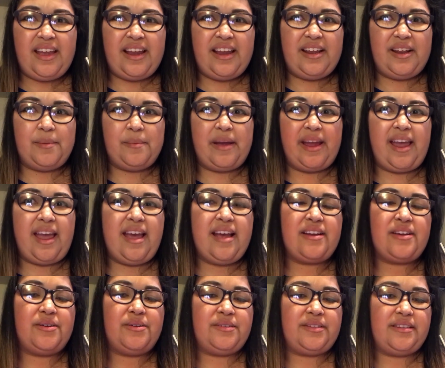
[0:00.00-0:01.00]
And my
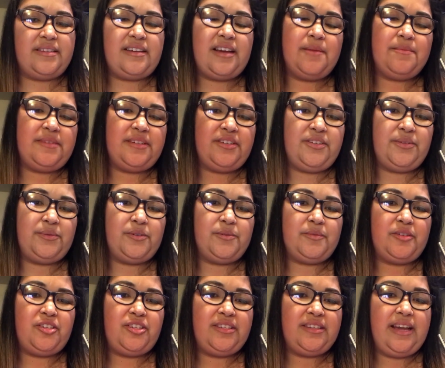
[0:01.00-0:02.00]
aunt comes into the room,
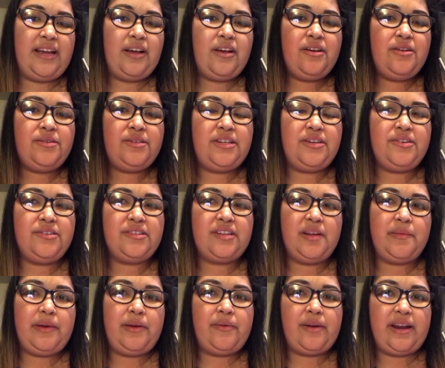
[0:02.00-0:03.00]
and she's like, oh, dinner's
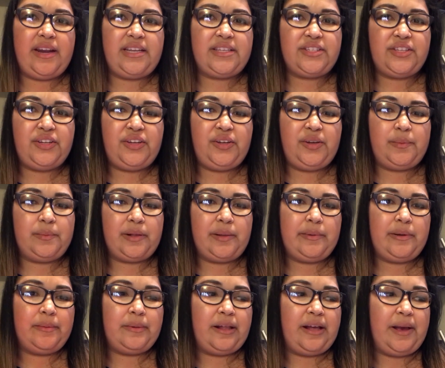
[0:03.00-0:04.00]
gonna be ready soon, and blah
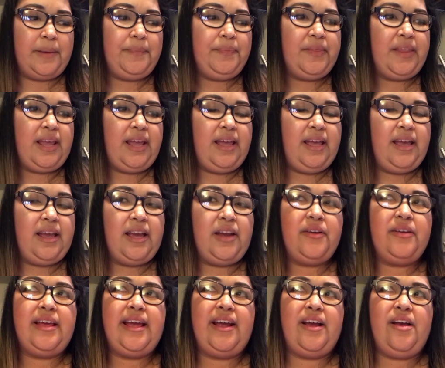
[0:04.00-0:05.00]
blah blah.
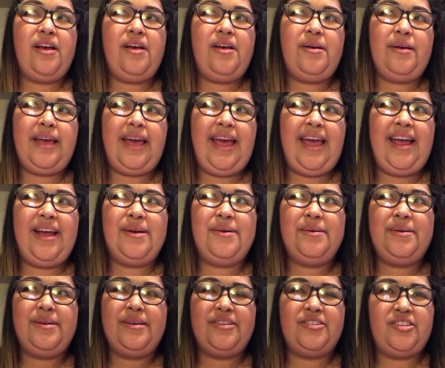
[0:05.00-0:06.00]
And we're like, oh, okay,
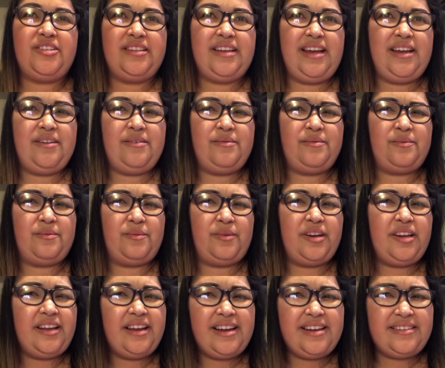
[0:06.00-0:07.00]
cool. And she's like, what
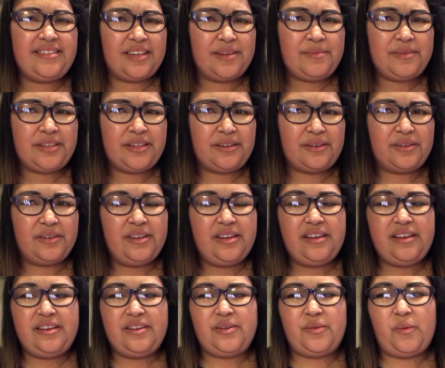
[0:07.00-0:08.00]
are you guys up to?
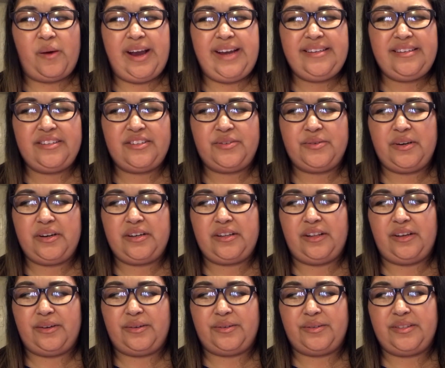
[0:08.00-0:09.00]
Why is this door
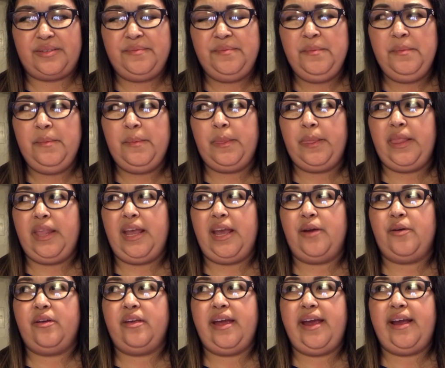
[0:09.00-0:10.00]
closed?
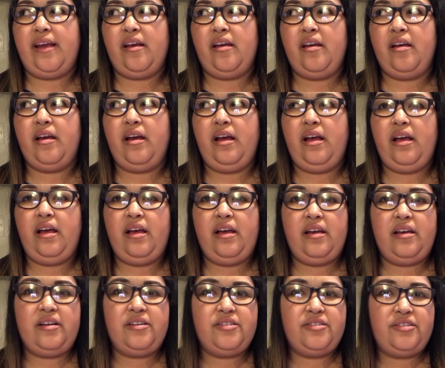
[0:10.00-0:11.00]
And we're like,
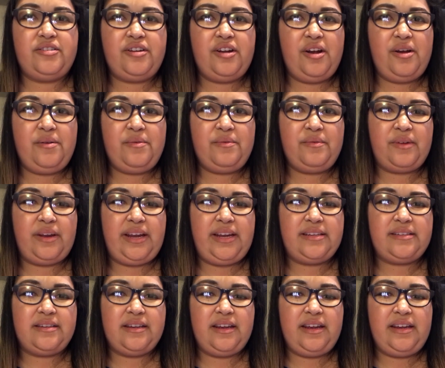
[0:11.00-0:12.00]
no
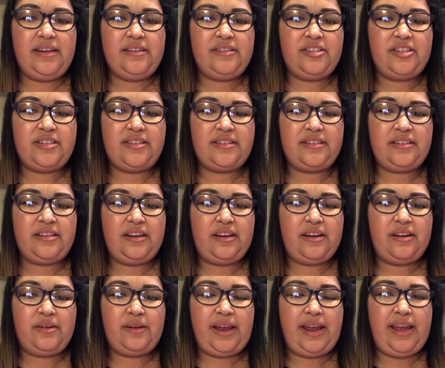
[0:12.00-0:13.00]
reason, just, you
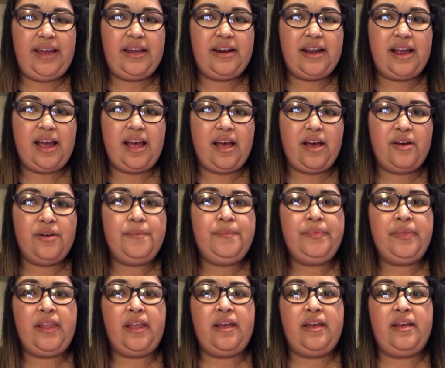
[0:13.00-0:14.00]
know, hanging out.
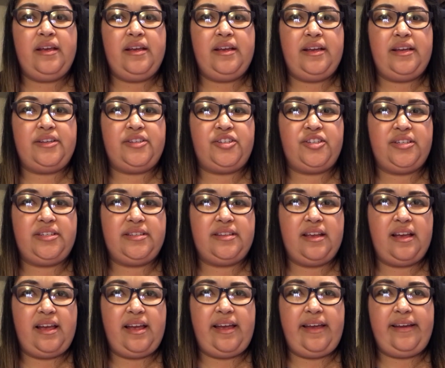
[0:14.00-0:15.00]
And she's
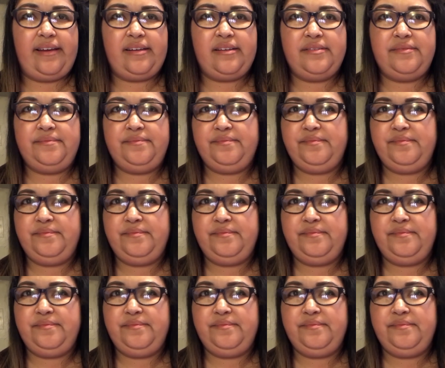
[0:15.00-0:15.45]
like,